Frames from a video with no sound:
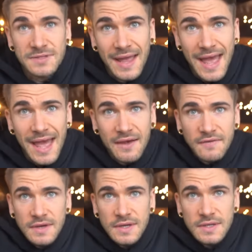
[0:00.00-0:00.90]
I
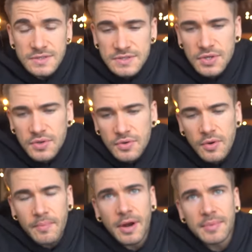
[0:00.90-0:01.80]
have
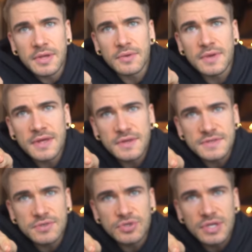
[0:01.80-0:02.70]
2 barbecue eel
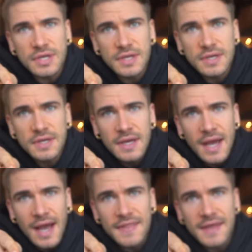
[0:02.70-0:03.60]
sushi.
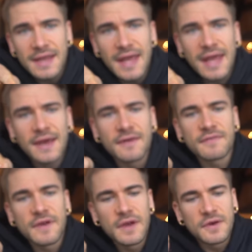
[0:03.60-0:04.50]
I then have
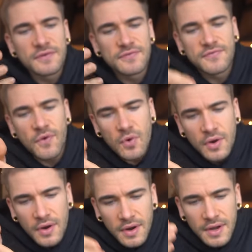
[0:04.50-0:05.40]

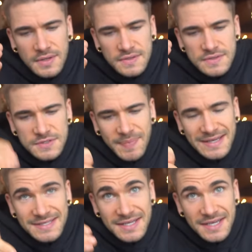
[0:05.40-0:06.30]
4
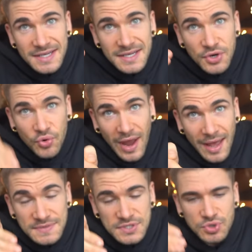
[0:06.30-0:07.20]
spicy
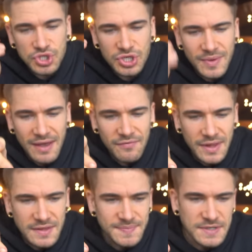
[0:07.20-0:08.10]
crab sushi. We haven't really
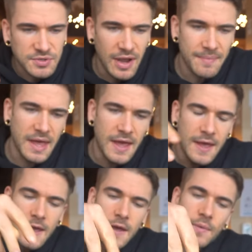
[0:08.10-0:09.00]
had the spicy crab
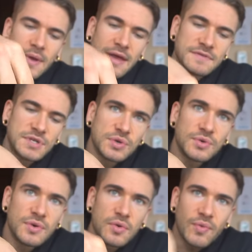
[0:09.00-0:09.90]
yet. We have
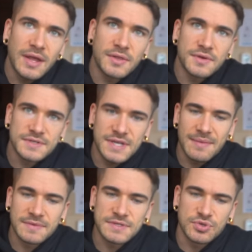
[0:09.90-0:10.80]
2 regular
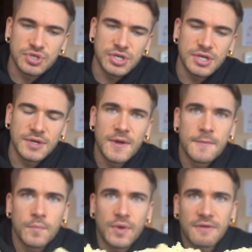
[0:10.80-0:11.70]
salmon sushi.
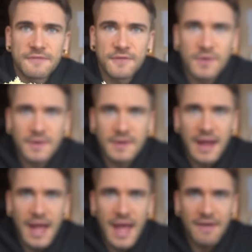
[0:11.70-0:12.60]
We have 4
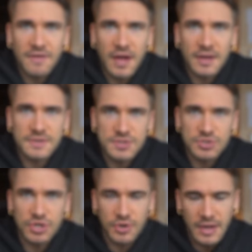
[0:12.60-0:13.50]
avocado
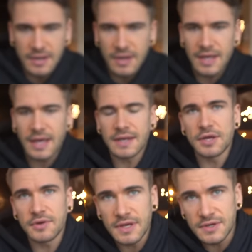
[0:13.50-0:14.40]
sushi, and again,
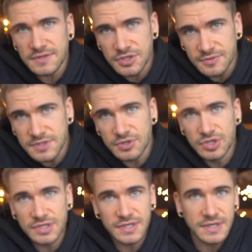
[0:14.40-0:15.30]
here they use the term
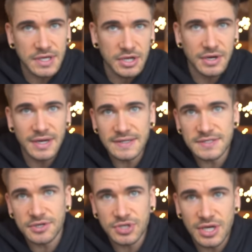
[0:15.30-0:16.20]
sushi, nigiri, it's
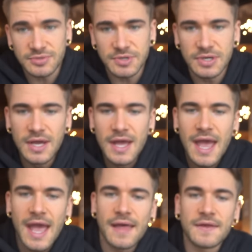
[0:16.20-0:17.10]
interchangeable.
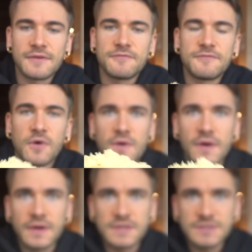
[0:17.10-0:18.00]
And then
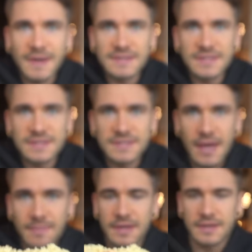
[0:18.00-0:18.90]
4 spicy
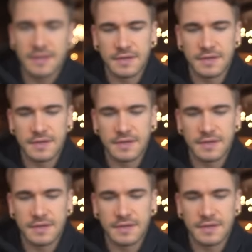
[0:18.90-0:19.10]
salmon